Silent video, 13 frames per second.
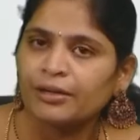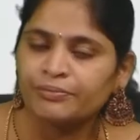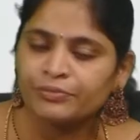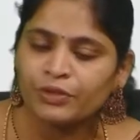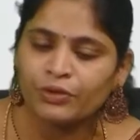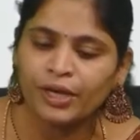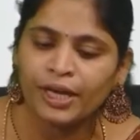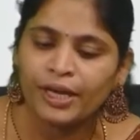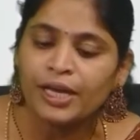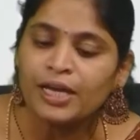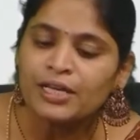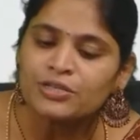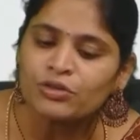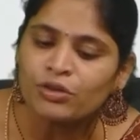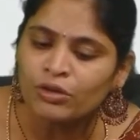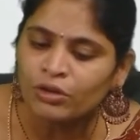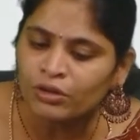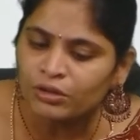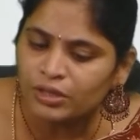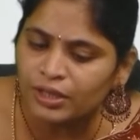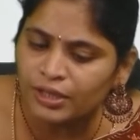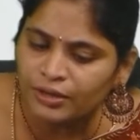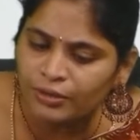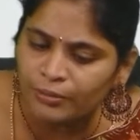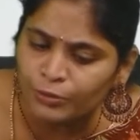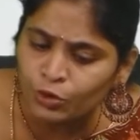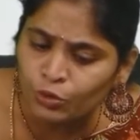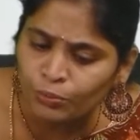Okay. So to